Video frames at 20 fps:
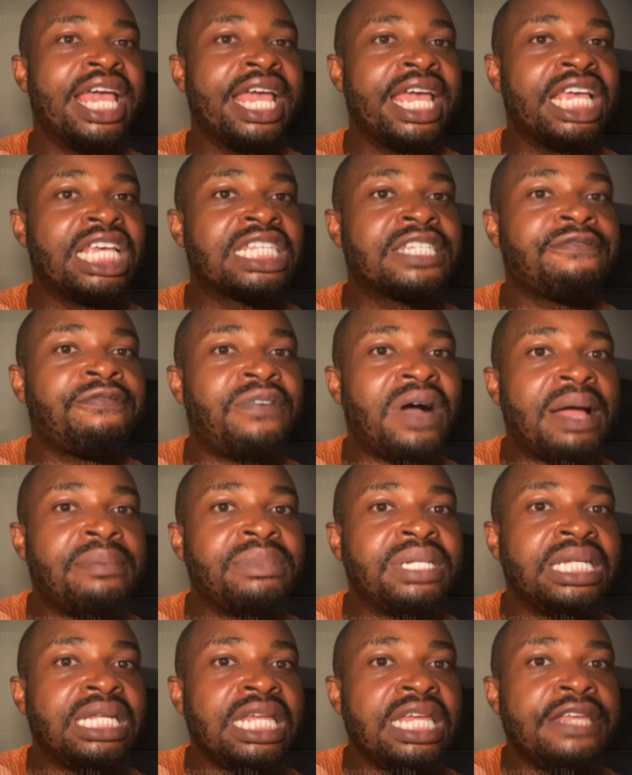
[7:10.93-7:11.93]
His
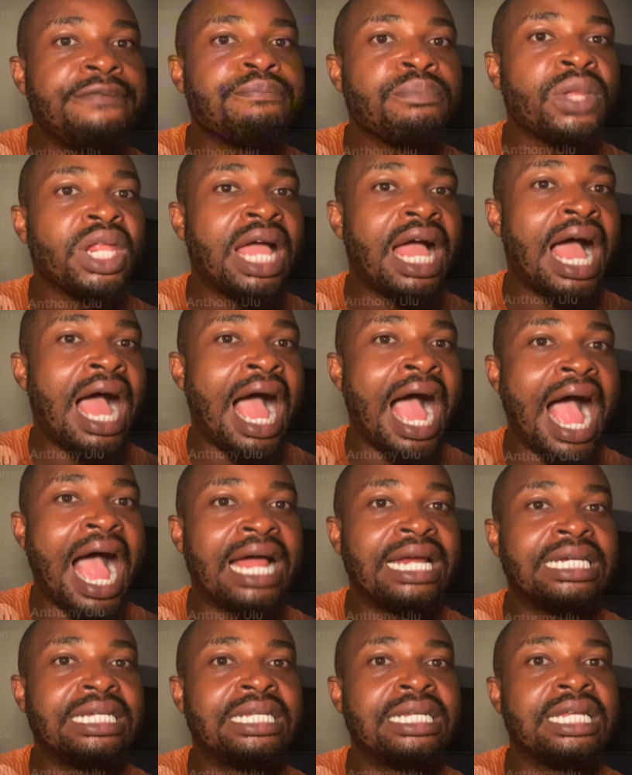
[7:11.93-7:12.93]
family
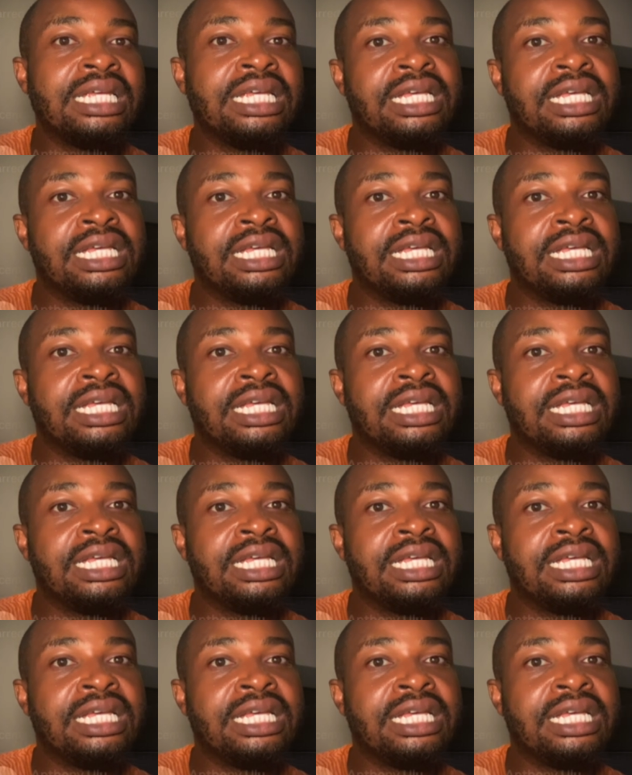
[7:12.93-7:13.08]
had